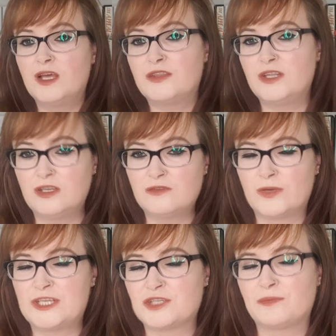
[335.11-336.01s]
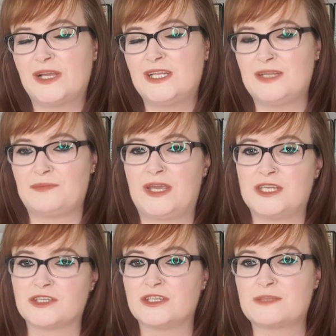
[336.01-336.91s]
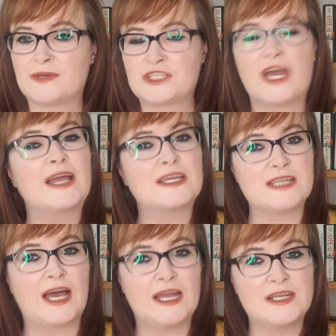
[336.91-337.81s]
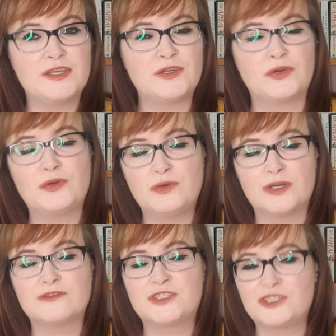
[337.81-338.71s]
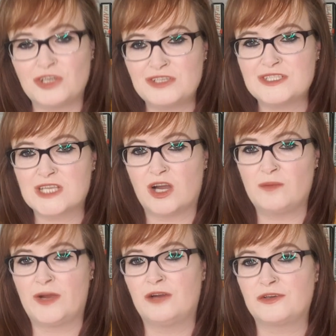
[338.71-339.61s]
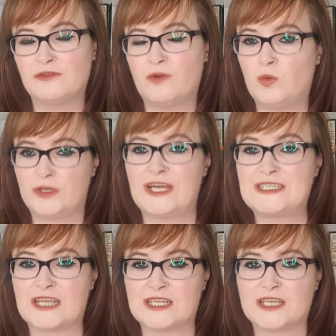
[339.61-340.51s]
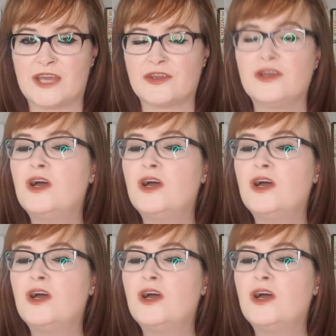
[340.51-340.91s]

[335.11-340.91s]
The Love Wager by Lynn Painter is about Jack and Hallie, who have just come out of a one night stand together,